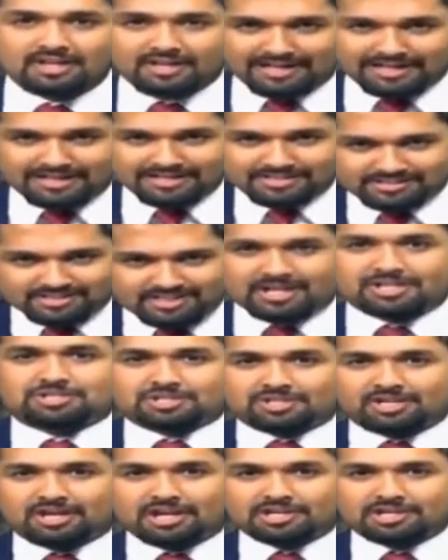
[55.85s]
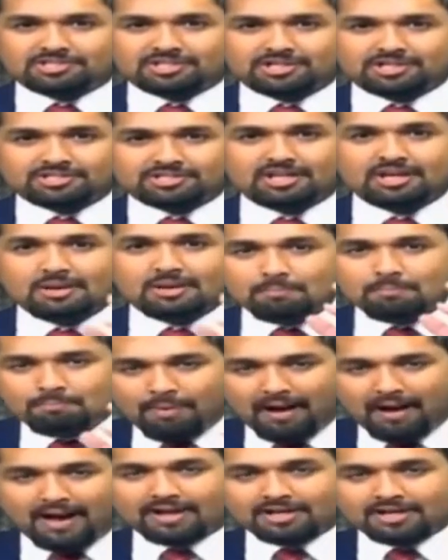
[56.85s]
In such cases,
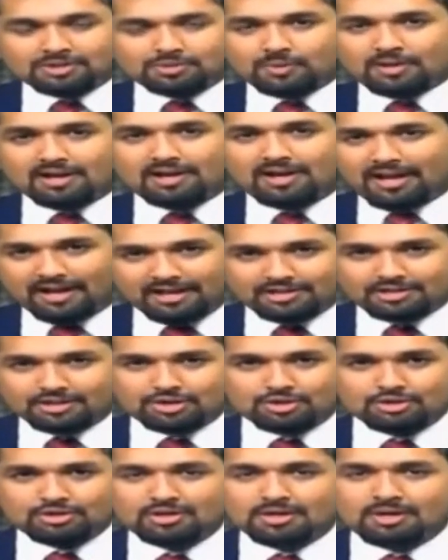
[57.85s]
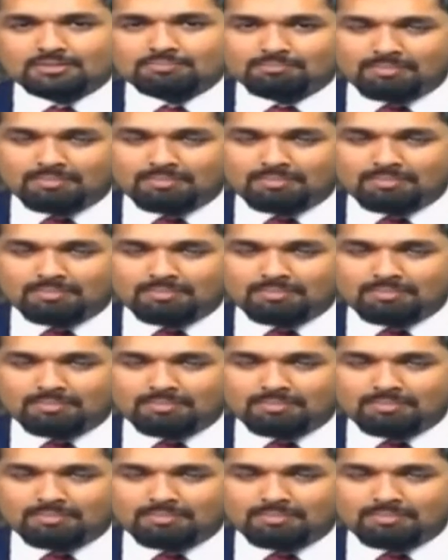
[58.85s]
banks will lend you,